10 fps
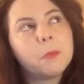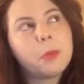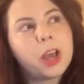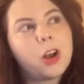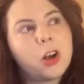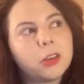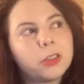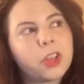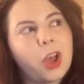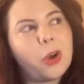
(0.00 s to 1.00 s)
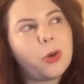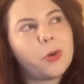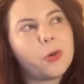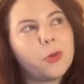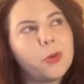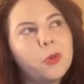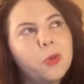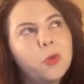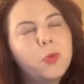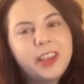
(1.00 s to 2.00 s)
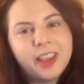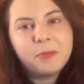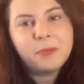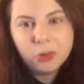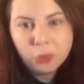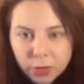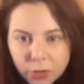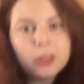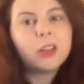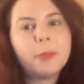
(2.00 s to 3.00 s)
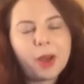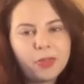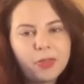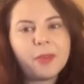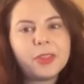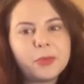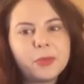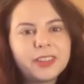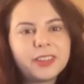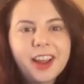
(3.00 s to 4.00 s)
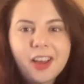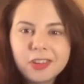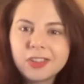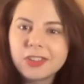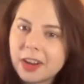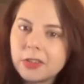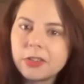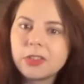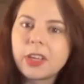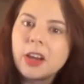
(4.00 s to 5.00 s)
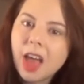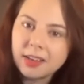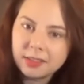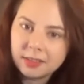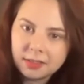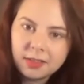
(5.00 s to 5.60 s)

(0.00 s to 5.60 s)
but also we can be critical about them in the ways that other sectors cannot.